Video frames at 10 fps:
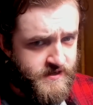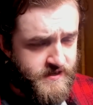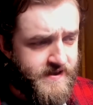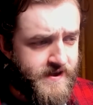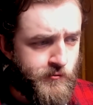
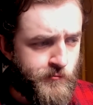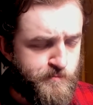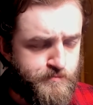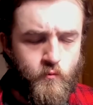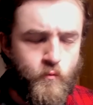Now,
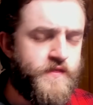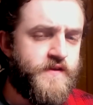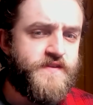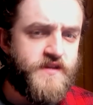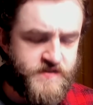with
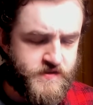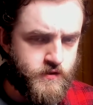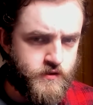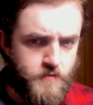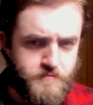a
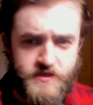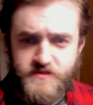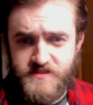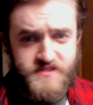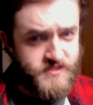digital copy,
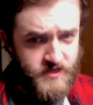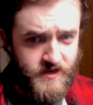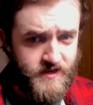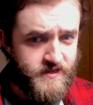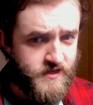it's
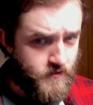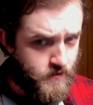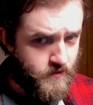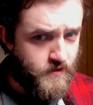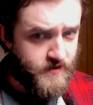entirely
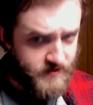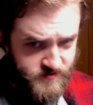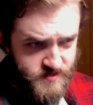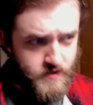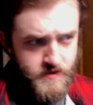online.
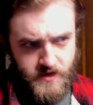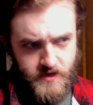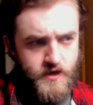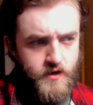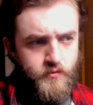So you get a
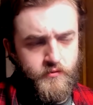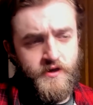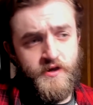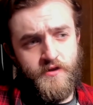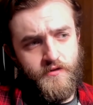code
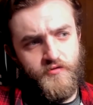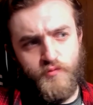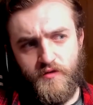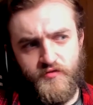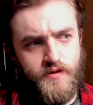that's
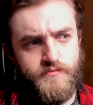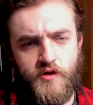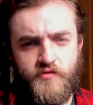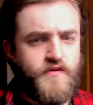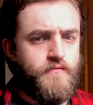one-time
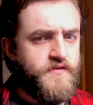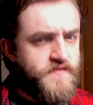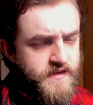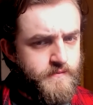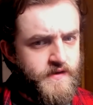use, you
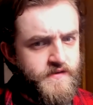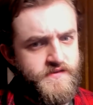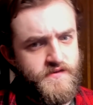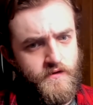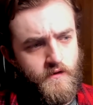redeem
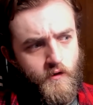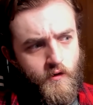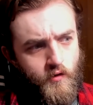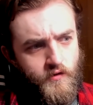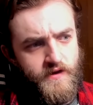it
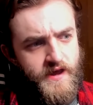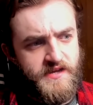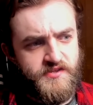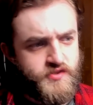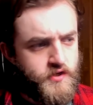on
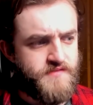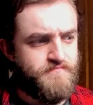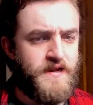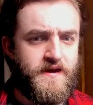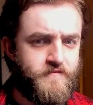a
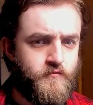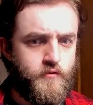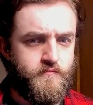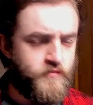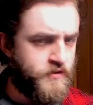certain
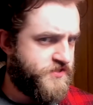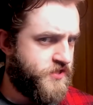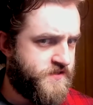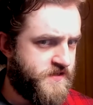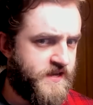platform for a
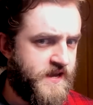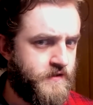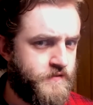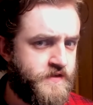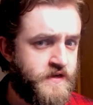certain
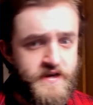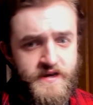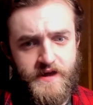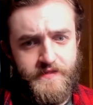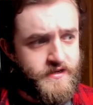account,
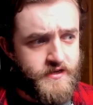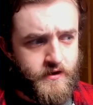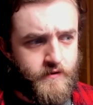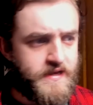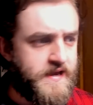and then you
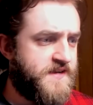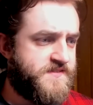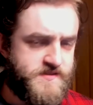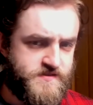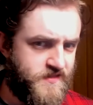can only
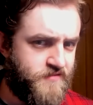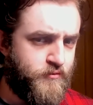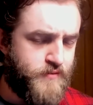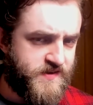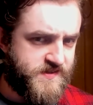access it
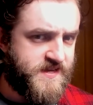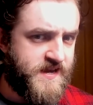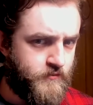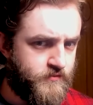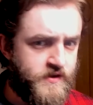through that
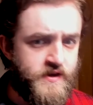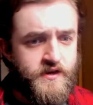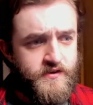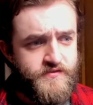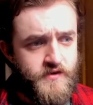account.
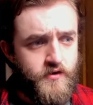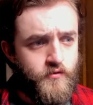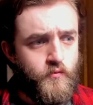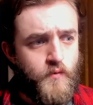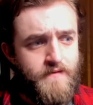
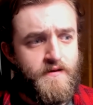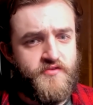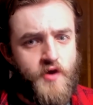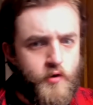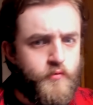So
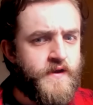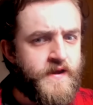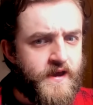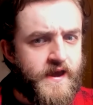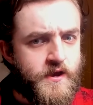whereas
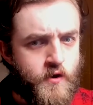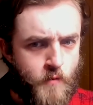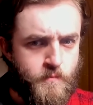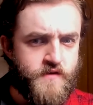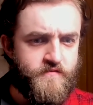owning a
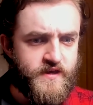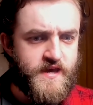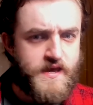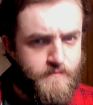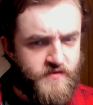copy of a
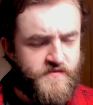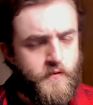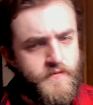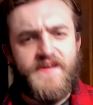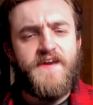game is
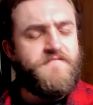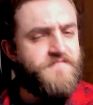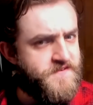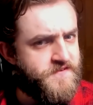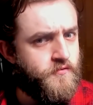owning a
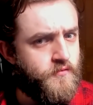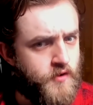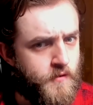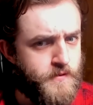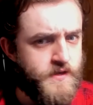physical
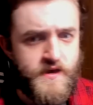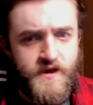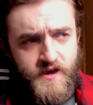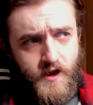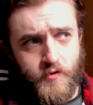copy,
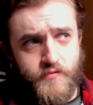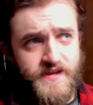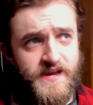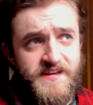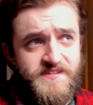
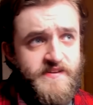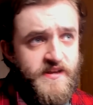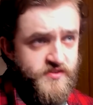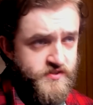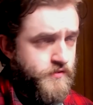owning a
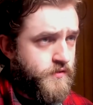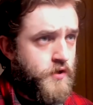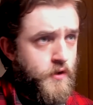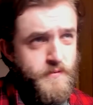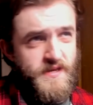digital
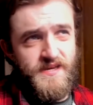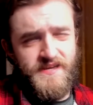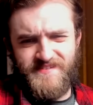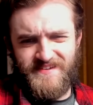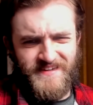copy
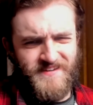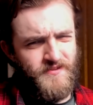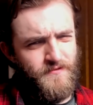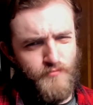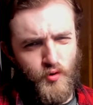is
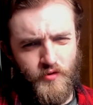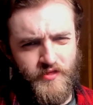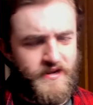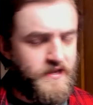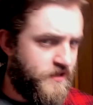little more
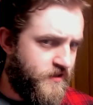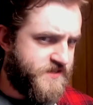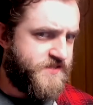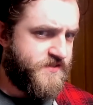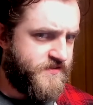than a
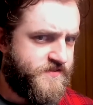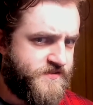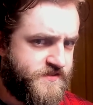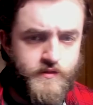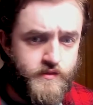
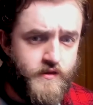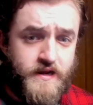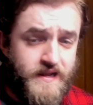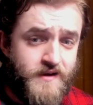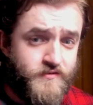license that
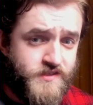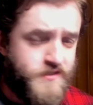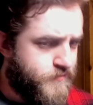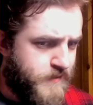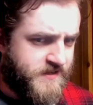allows you
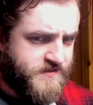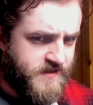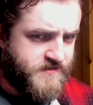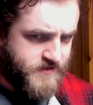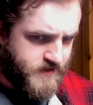to
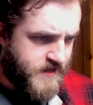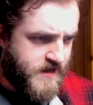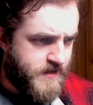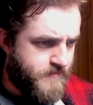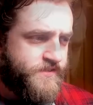access the
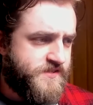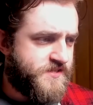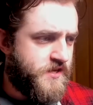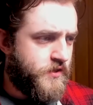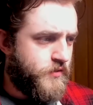game.
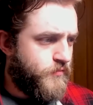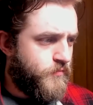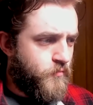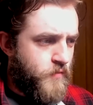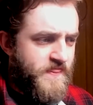So
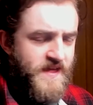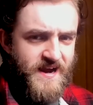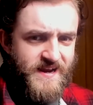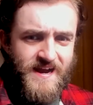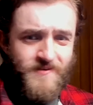when that
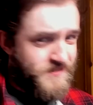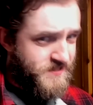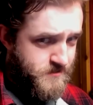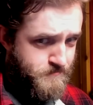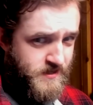account
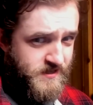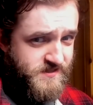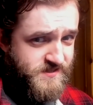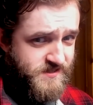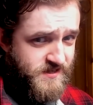
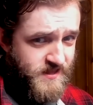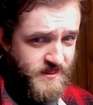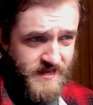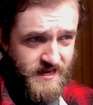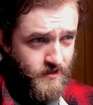disappears,
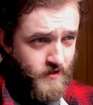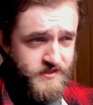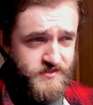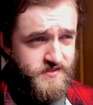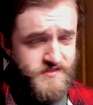that
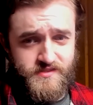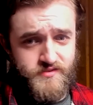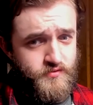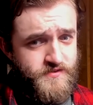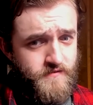license is
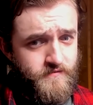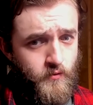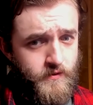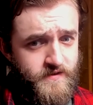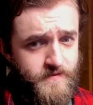also
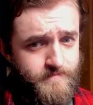void.